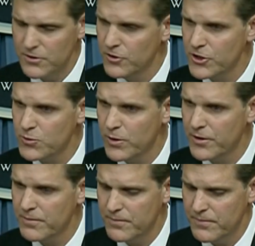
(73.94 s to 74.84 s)
Lucas,
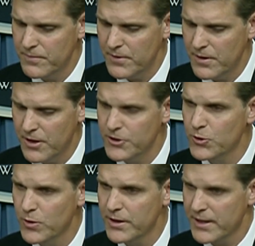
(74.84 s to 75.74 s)
we are
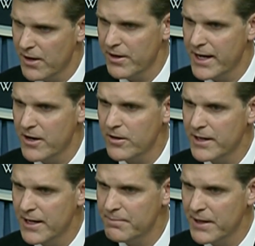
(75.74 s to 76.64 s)
doing, carrying out our
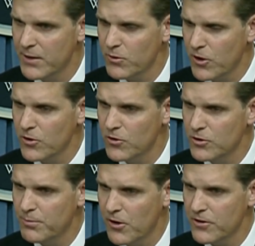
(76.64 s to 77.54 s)
campaign with our
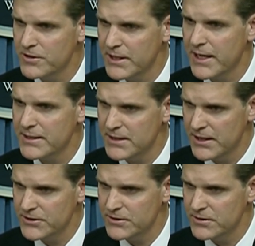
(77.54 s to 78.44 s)
local partners against
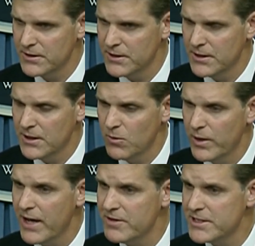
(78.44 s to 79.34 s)
I S I L.
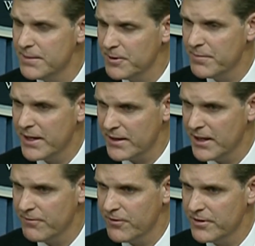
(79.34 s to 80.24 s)
We have a diplomatic
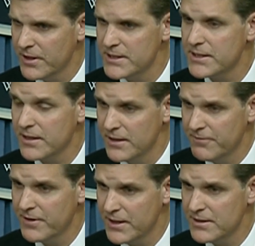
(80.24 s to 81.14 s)
effort, a
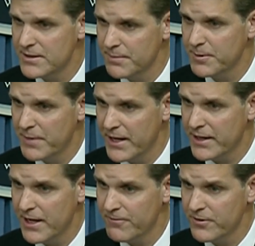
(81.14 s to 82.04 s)
significant
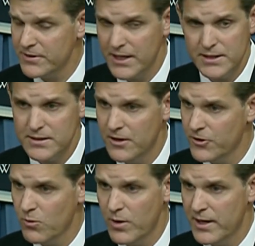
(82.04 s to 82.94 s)
diplomatic effort that is
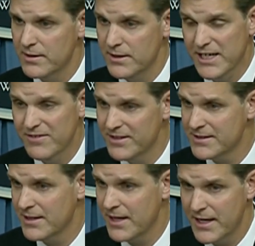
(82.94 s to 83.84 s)
underway even
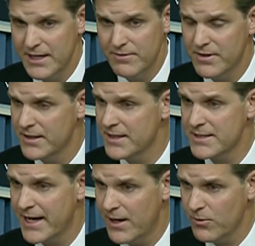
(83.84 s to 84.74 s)
today, even at
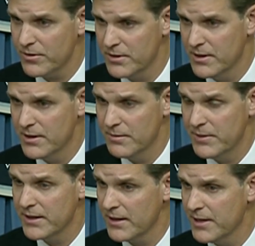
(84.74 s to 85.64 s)
this hour,
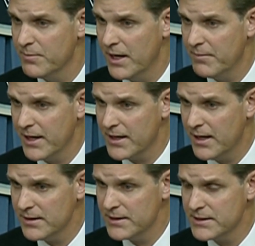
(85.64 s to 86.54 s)
being led by my
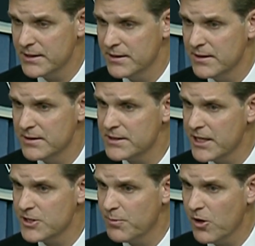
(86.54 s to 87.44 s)
colleagues in the
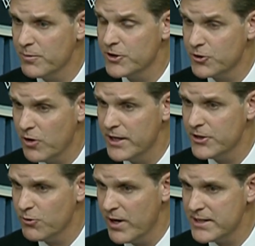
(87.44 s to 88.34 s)
State Department to try and
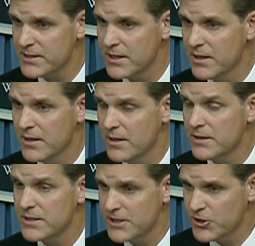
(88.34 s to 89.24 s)
address
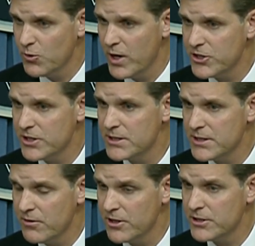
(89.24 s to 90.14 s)
the situation in
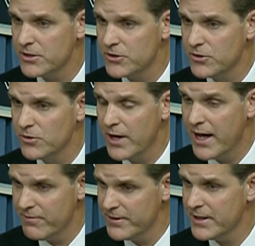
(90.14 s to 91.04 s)
Syria, to do
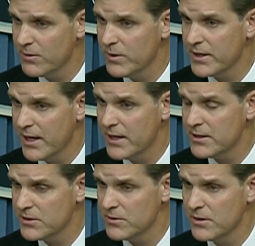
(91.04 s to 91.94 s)
everything we
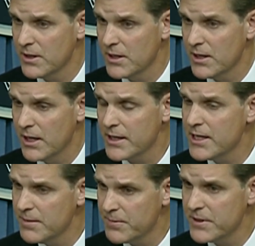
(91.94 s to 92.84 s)
can to uh,
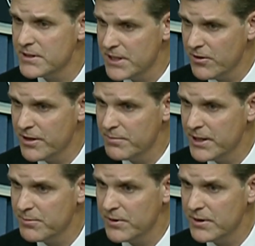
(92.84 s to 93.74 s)
keep the Syrian
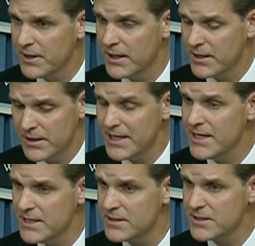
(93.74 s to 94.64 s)
people and uh,
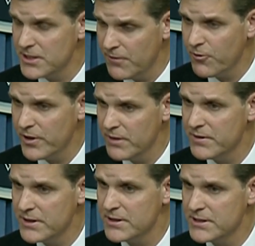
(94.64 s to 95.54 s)
ease the suffering
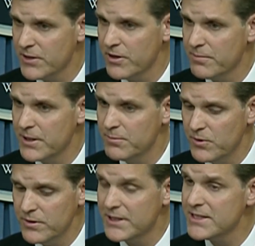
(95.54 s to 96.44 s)
of the Syrian
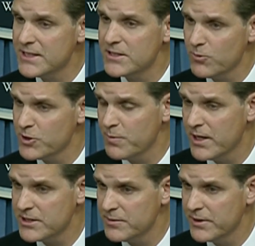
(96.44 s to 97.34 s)
people. This is a
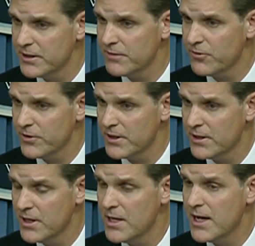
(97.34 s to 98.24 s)
responsibility for
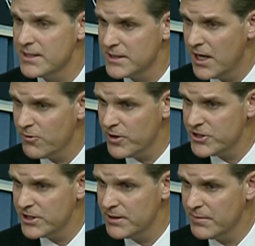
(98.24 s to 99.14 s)
the Assad
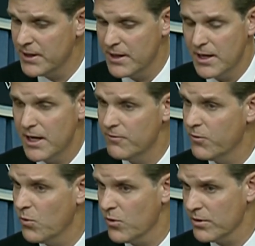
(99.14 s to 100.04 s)
regime and
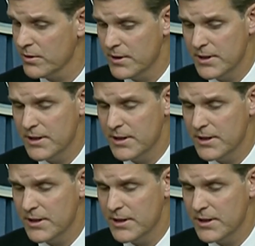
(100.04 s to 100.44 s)
for